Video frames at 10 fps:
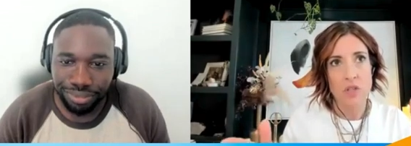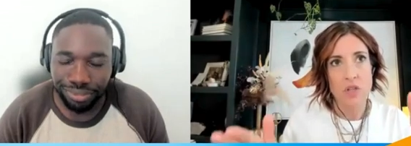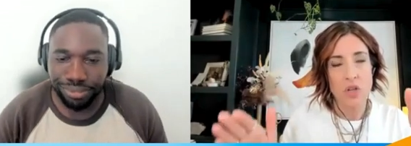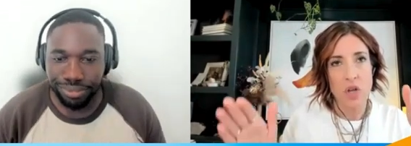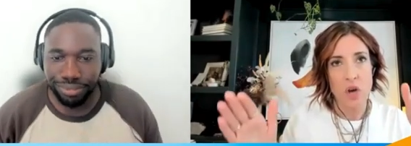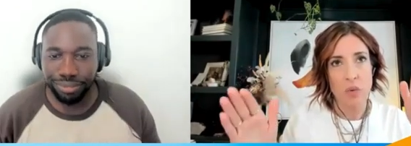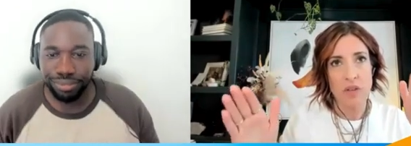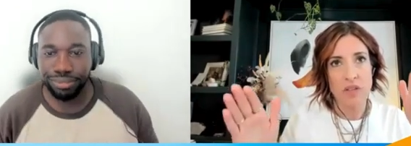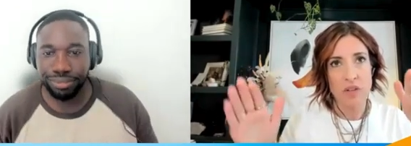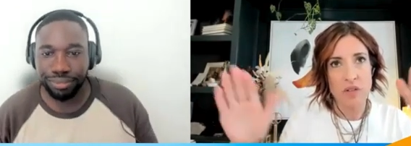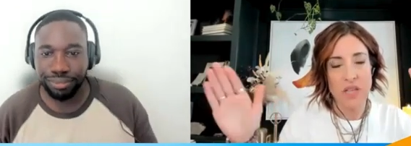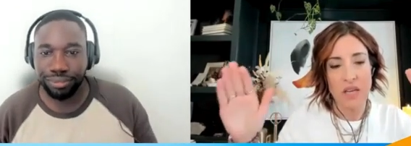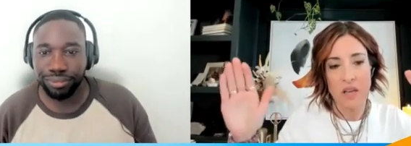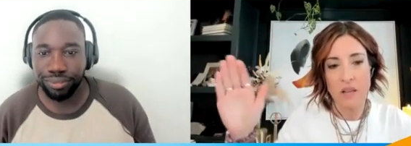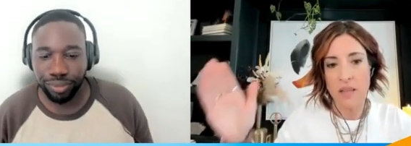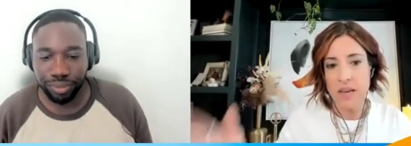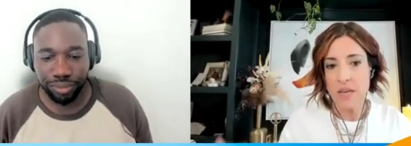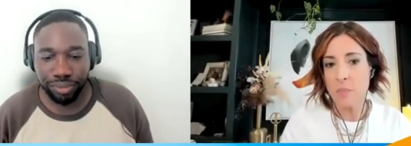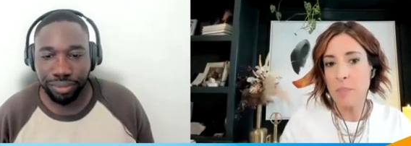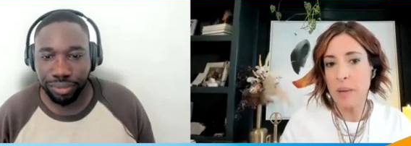Speaker 1: to know that there's like a
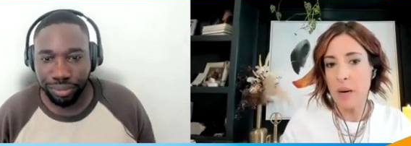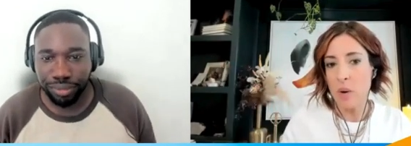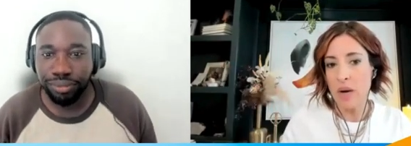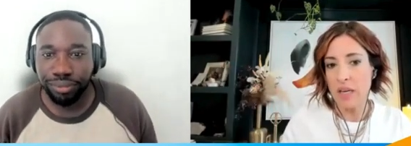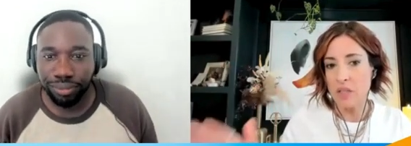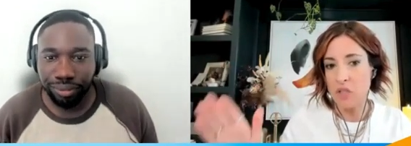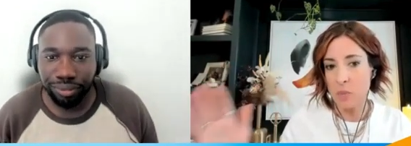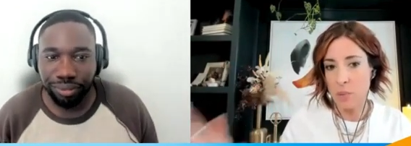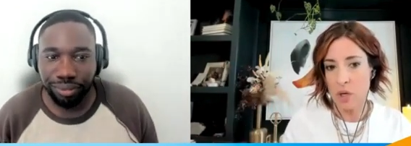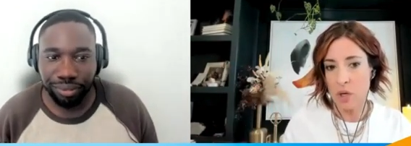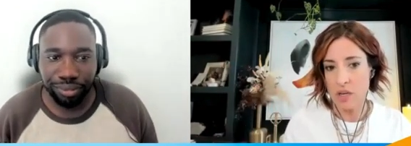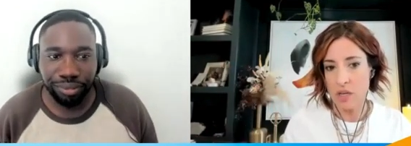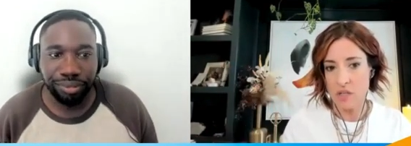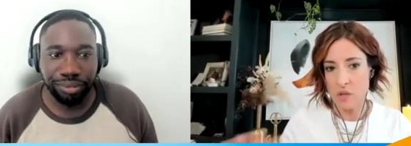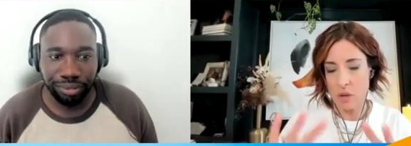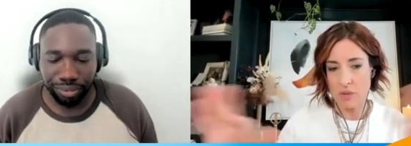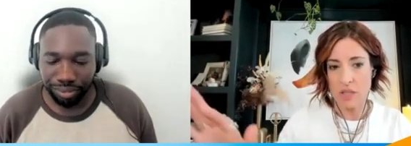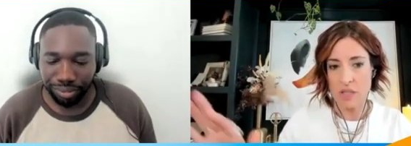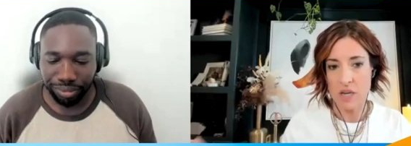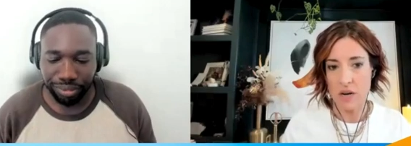lane, but I want to get super curious throughout
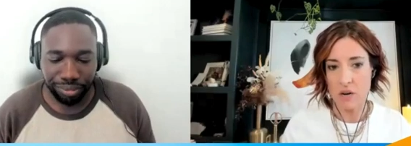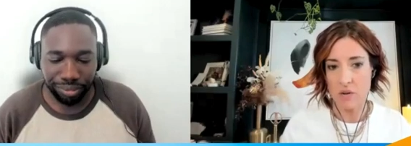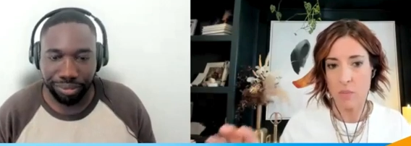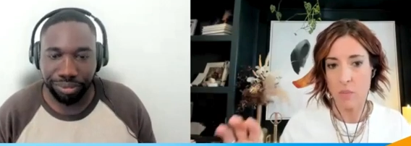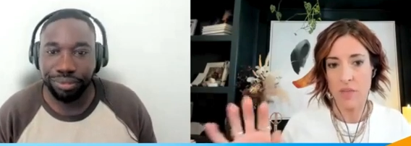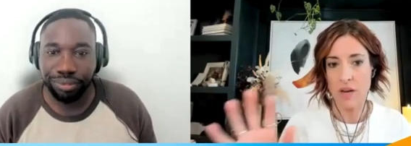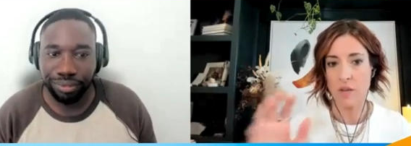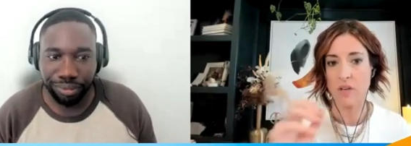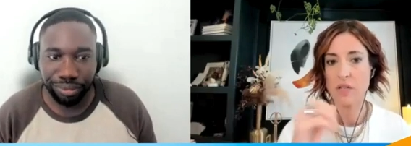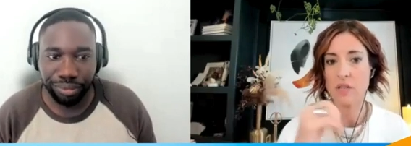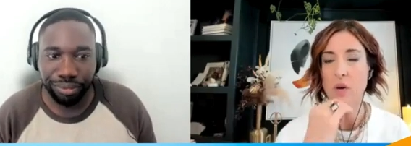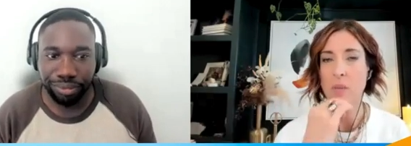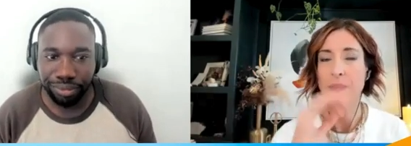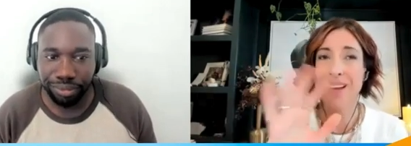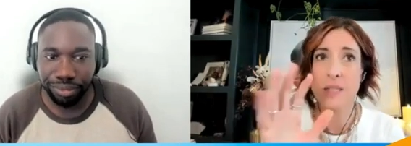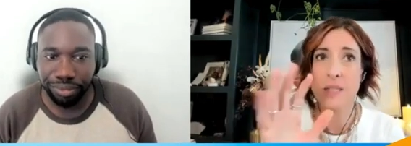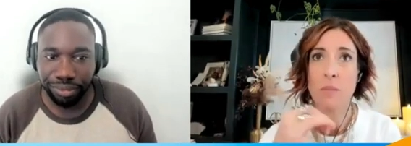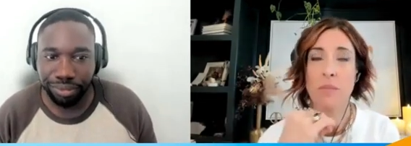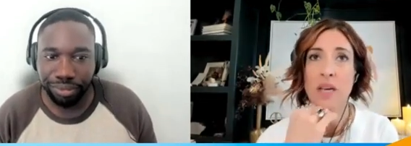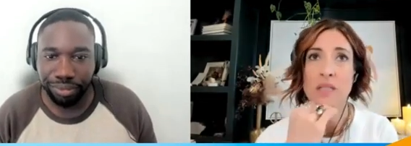the entire thing of it. So that's
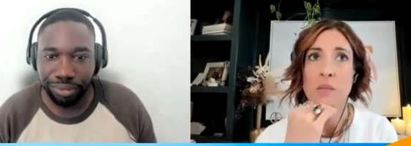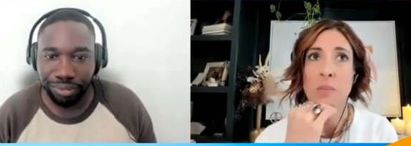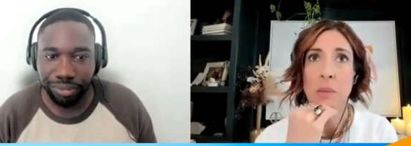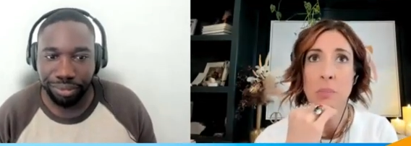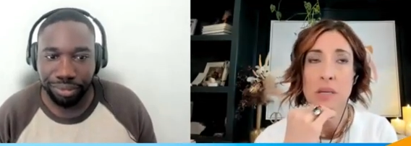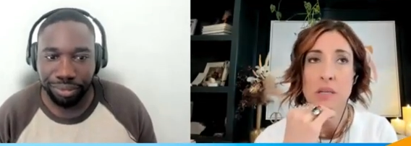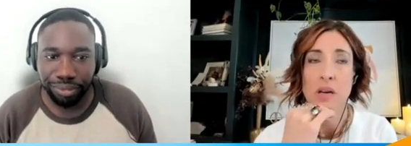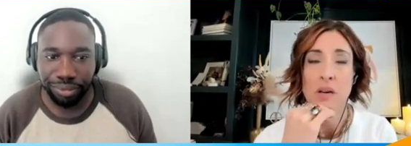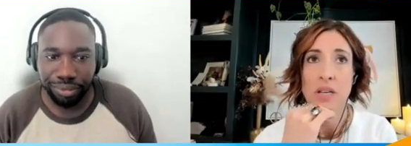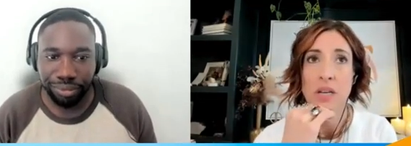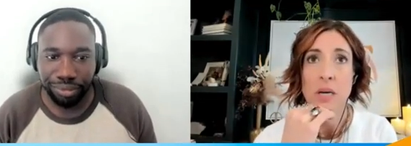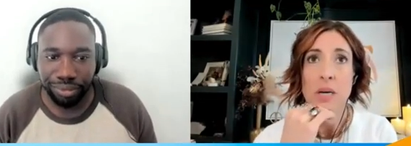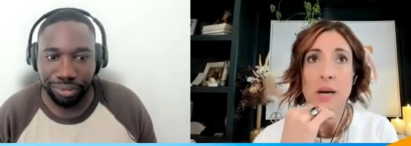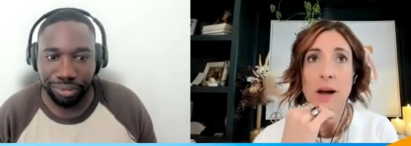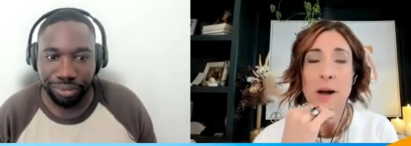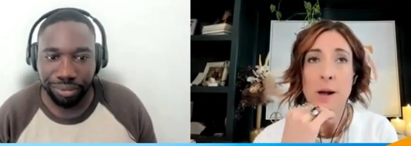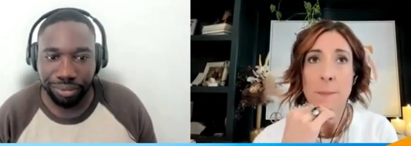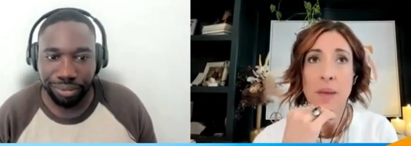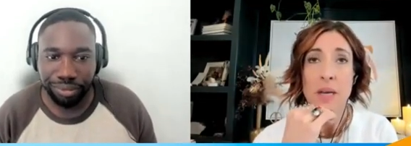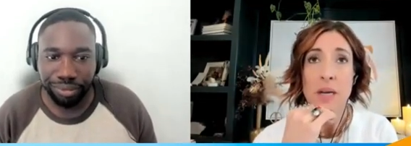a that's a big piece of it.
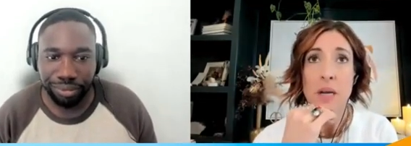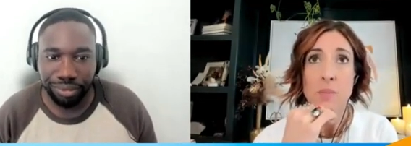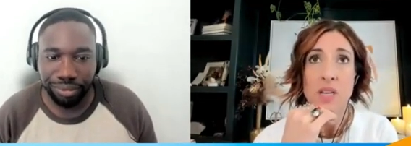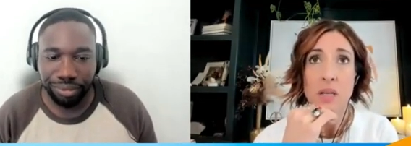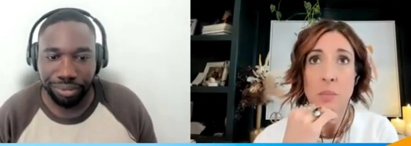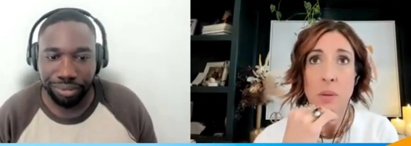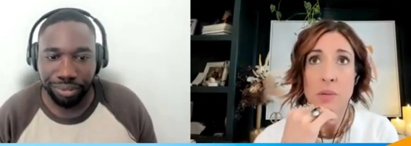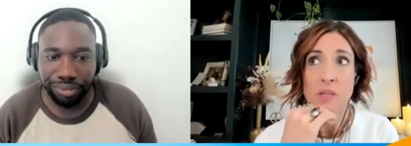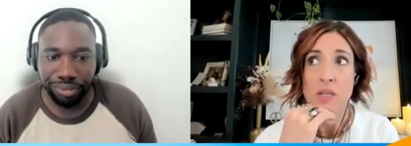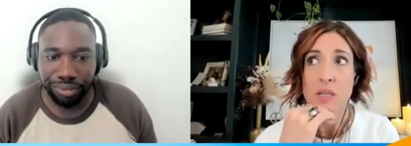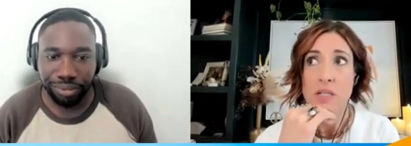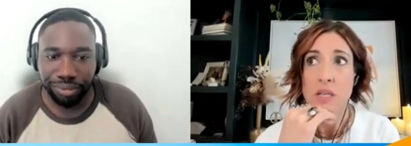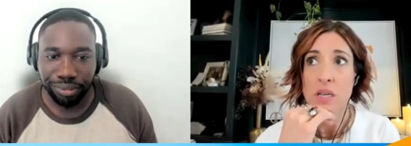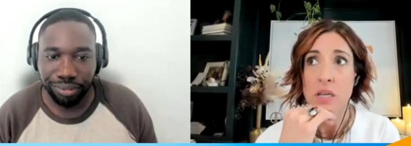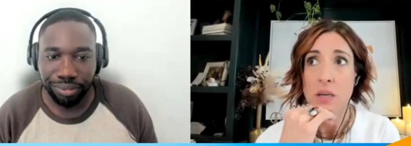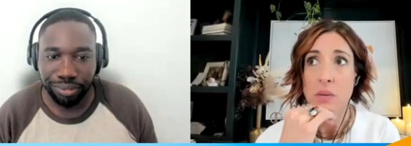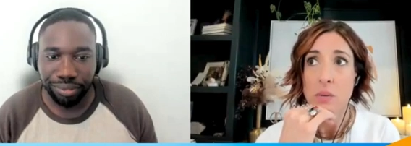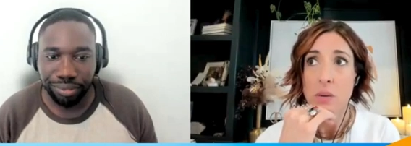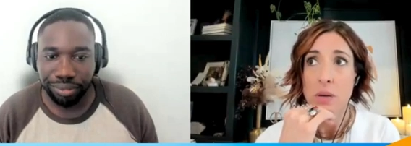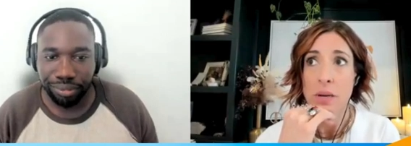Um, I ended up selling my business
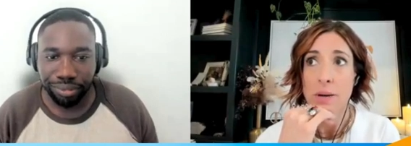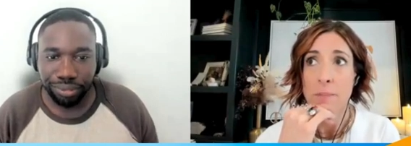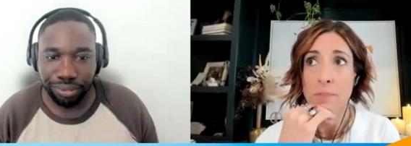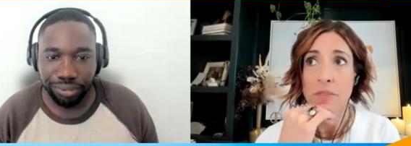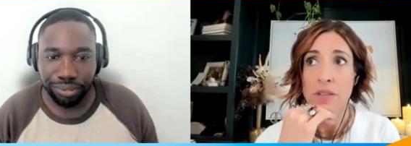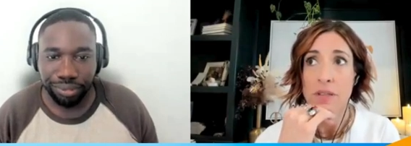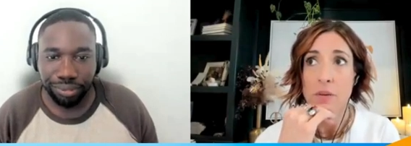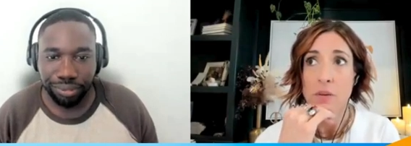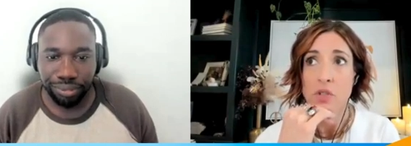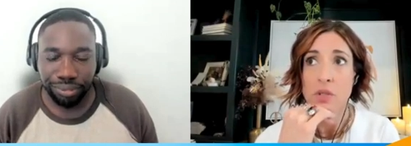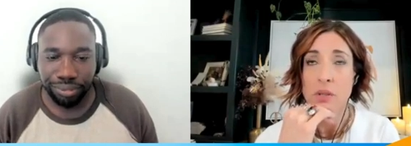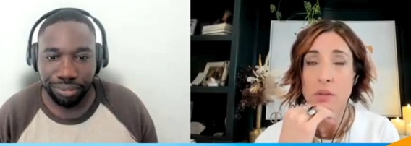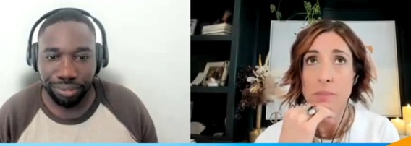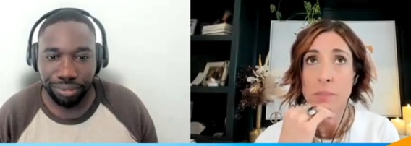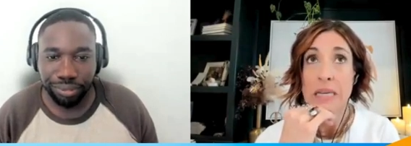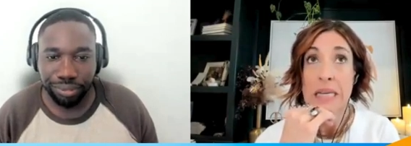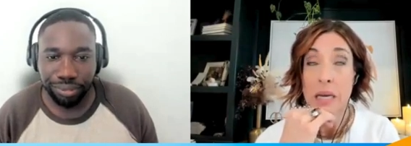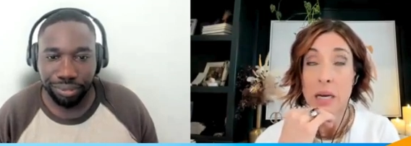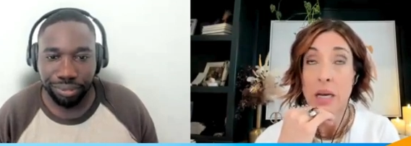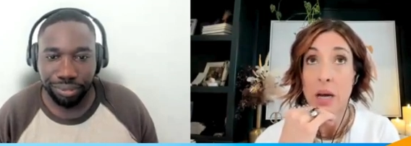in um, the
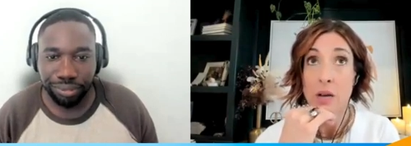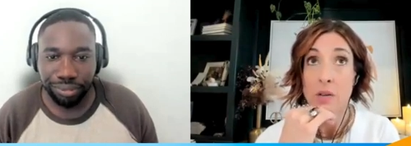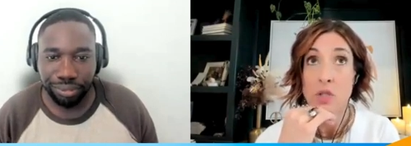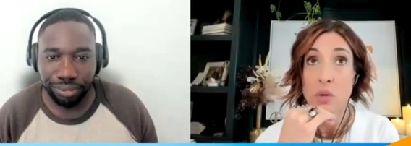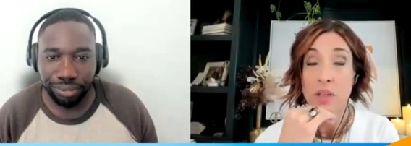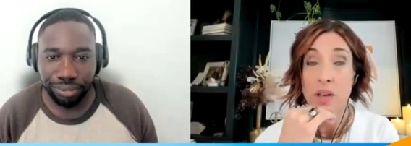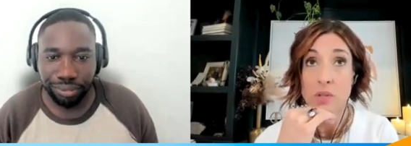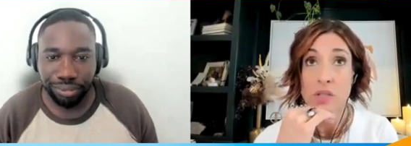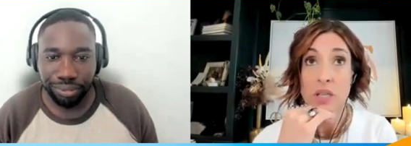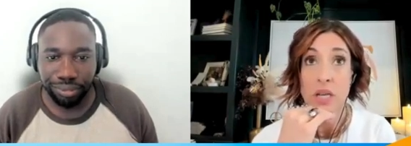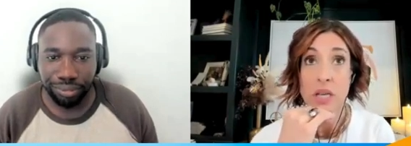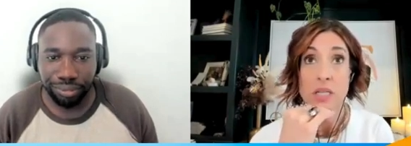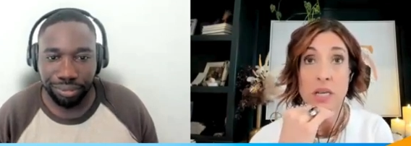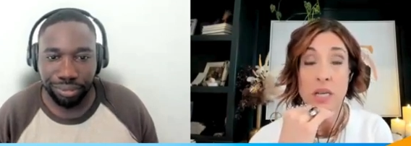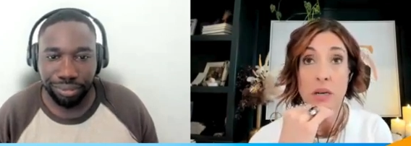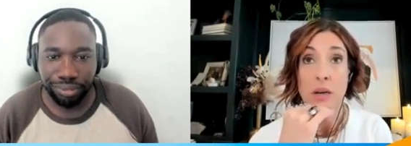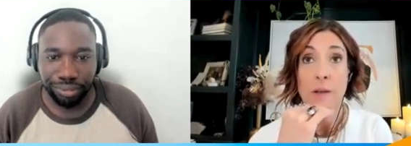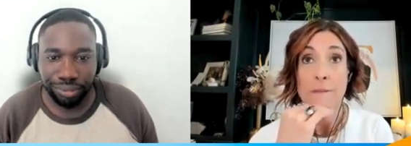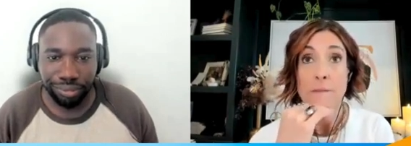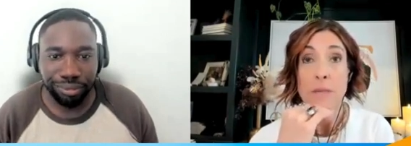beginning of 2019.
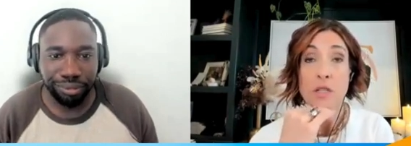The